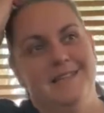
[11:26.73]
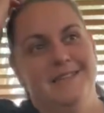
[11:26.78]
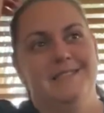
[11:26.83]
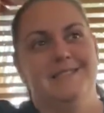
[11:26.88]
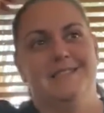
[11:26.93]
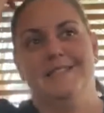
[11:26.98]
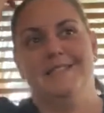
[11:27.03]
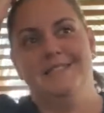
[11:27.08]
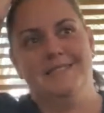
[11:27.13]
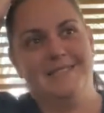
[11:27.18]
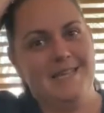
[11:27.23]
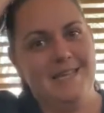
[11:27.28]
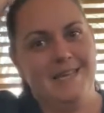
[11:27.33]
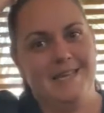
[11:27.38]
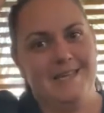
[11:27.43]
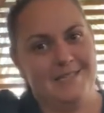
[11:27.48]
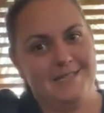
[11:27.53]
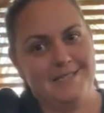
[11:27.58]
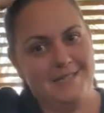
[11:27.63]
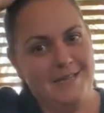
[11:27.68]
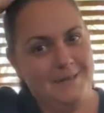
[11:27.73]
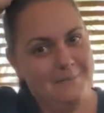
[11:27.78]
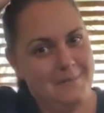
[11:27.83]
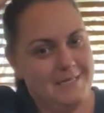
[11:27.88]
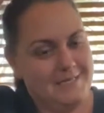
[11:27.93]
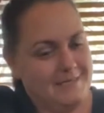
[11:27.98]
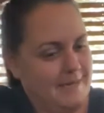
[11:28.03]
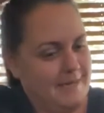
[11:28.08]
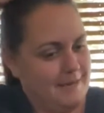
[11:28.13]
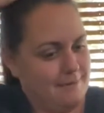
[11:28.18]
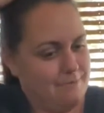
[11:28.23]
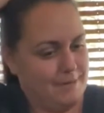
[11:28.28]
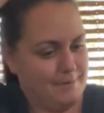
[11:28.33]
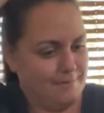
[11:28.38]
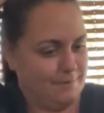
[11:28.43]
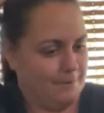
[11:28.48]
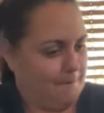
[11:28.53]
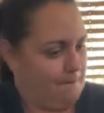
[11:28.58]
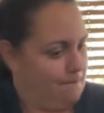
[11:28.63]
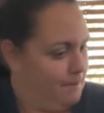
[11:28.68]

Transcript: Today is not my day, people,